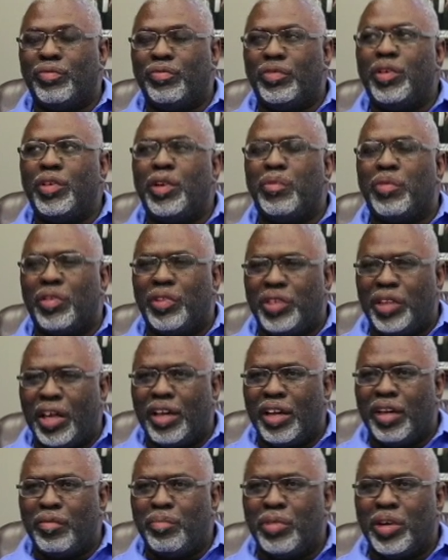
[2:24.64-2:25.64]
we were
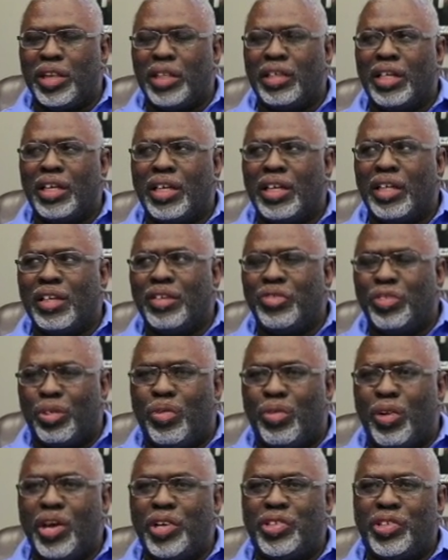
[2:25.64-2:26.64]
there, but the
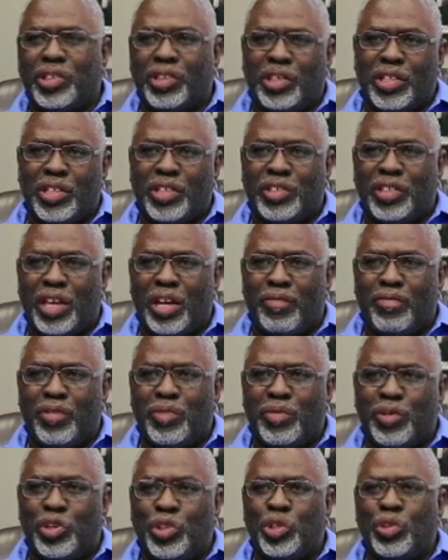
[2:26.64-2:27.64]
question is that
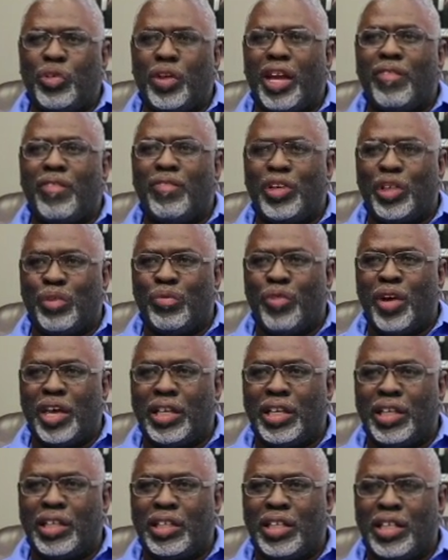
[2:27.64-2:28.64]
we were too heavily
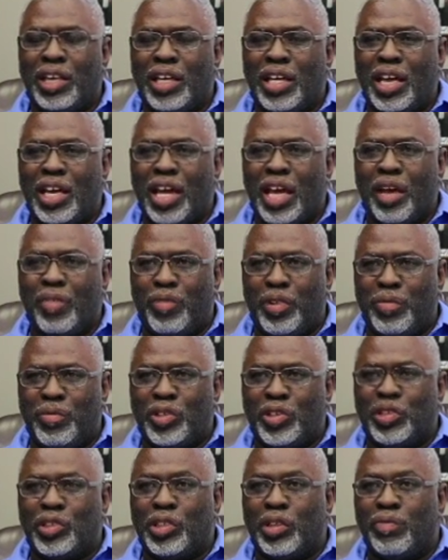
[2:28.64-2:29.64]
weighted and we
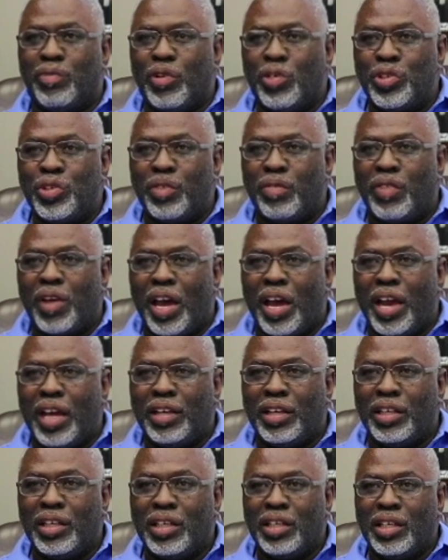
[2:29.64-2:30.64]
wouldn't diversify.
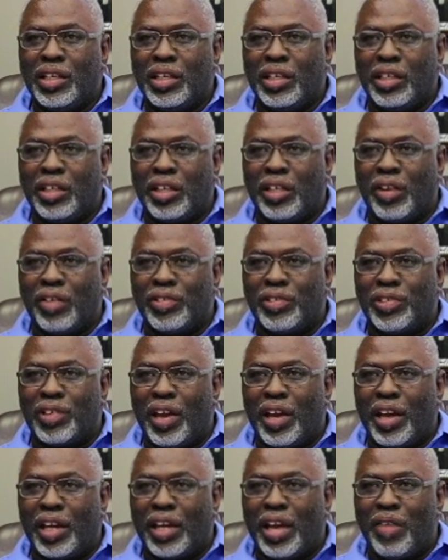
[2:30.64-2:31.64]
You know, it's
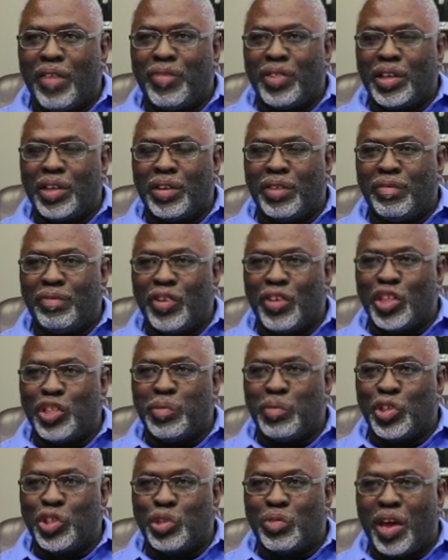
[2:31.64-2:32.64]
like having an
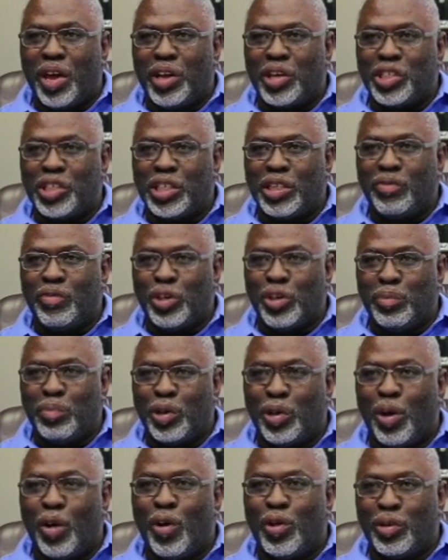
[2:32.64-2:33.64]
investment strategy where you
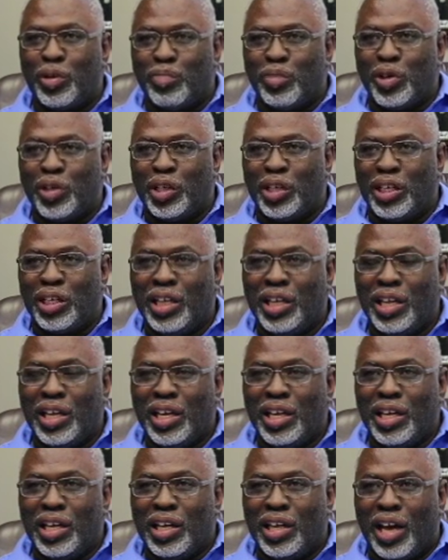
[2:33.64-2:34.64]
put all your money
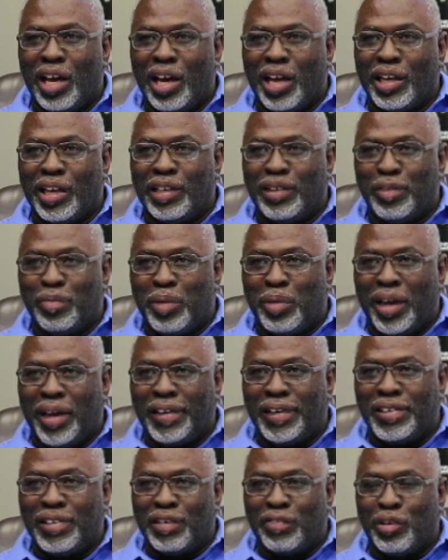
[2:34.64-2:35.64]
in the
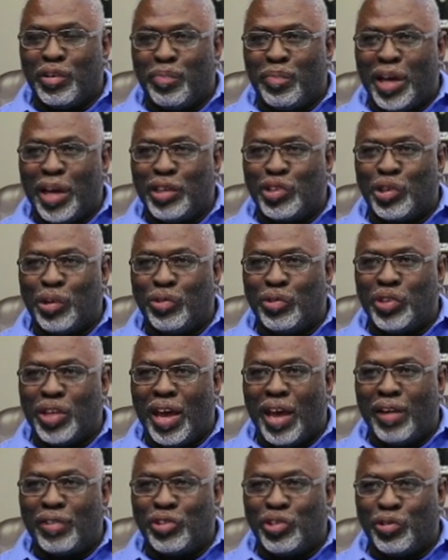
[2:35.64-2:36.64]
banks. If the banks goes
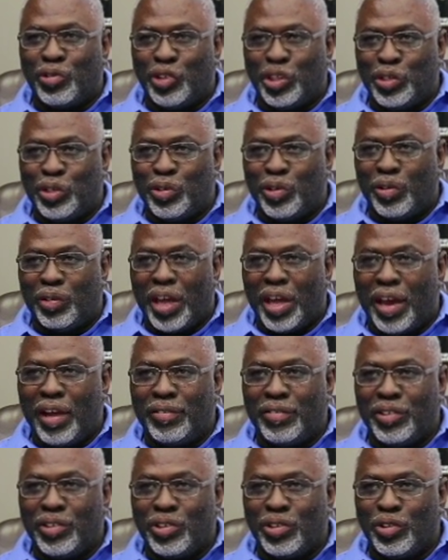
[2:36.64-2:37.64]
down, so do you go down.
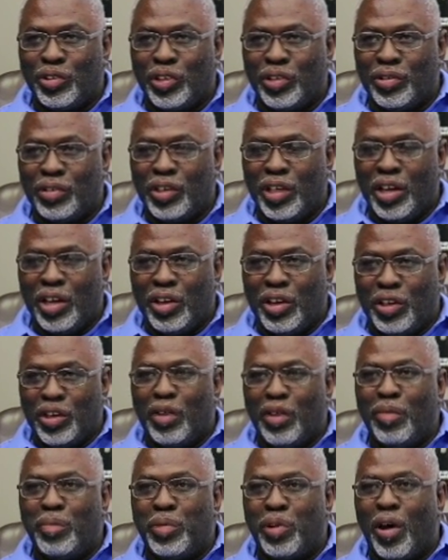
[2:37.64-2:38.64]
So you
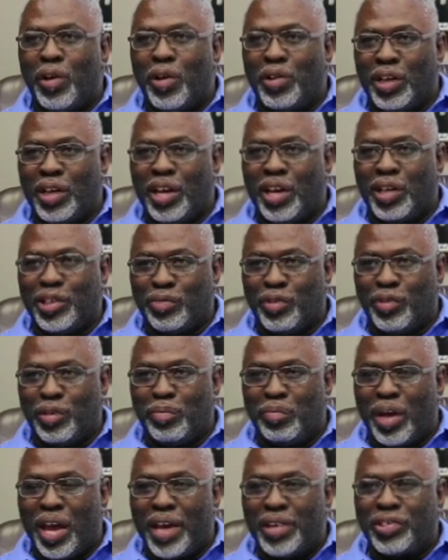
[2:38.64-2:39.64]
never put all your eggs in
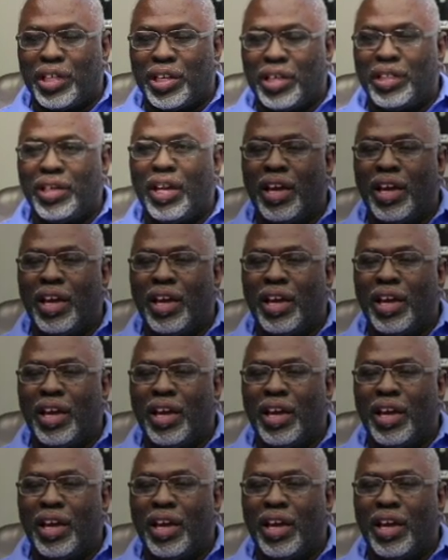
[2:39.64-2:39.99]
one basket.